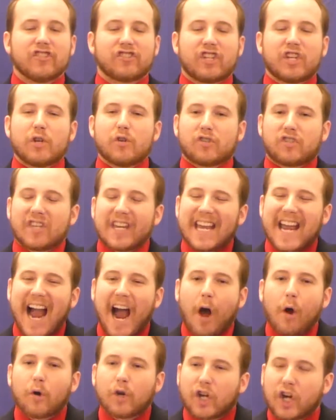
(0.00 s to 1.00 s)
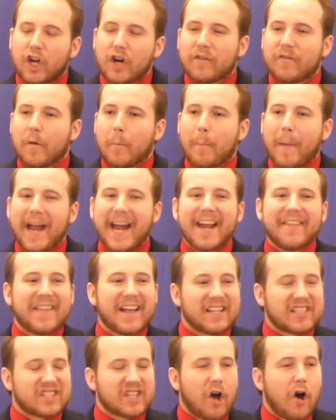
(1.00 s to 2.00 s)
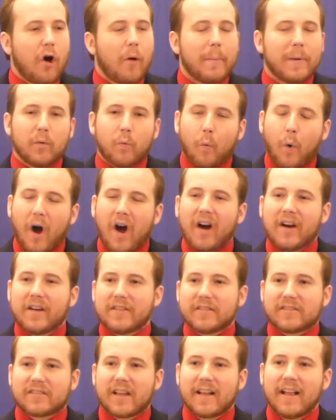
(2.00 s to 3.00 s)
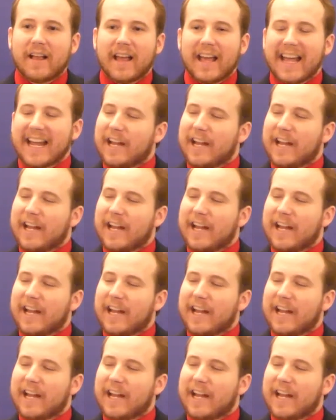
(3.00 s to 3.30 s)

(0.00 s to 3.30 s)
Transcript: So you see how good of a man that Solomon was.